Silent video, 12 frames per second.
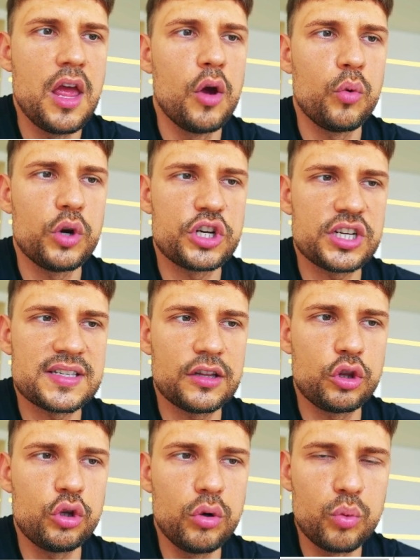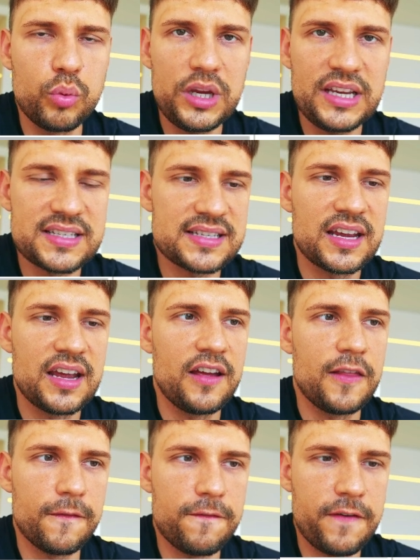which is in 2 weeks,
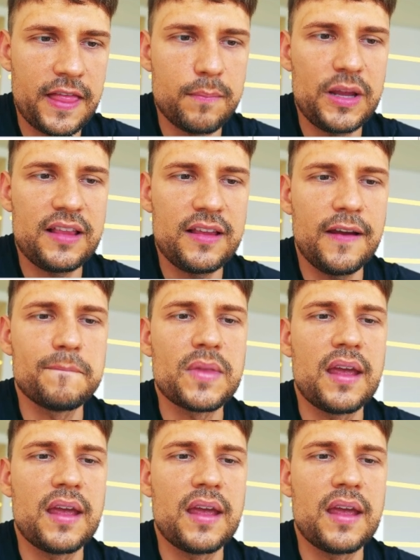the Fed meeting.